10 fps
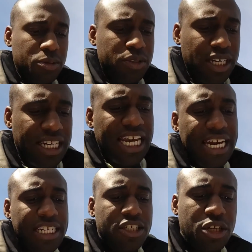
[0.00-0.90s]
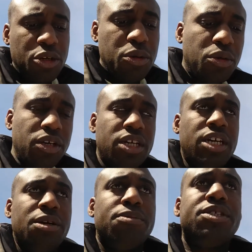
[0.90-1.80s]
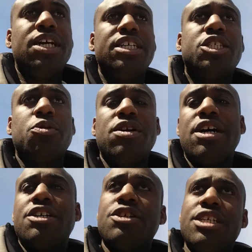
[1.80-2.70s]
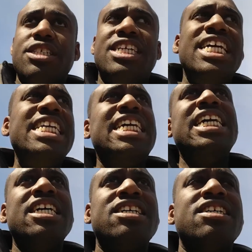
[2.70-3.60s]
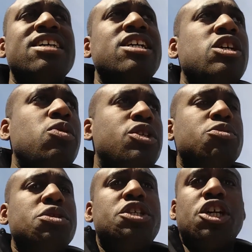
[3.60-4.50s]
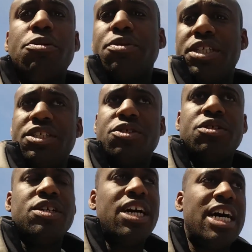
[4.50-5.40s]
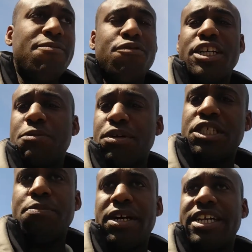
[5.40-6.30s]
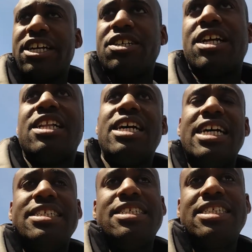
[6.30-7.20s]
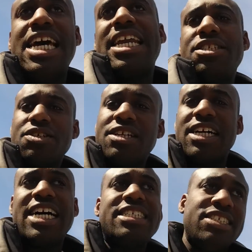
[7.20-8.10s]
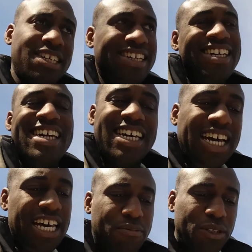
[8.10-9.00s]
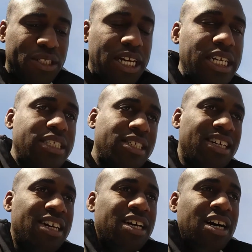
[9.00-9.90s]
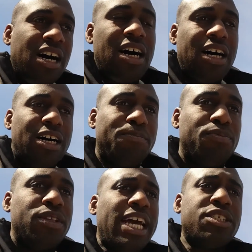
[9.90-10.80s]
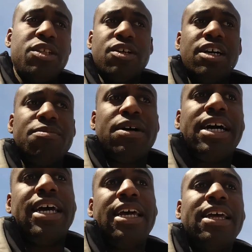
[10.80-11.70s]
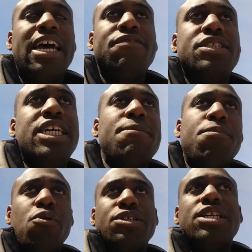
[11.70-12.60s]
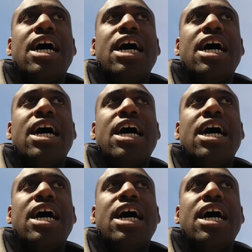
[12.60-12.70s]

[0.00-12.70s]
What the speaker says: this was a 92 Mercedes 300 TD, which is a turbo diesel, Fresh Prince of Bel-Air status or class kind of Mercedes. Actually, look on my FC Imports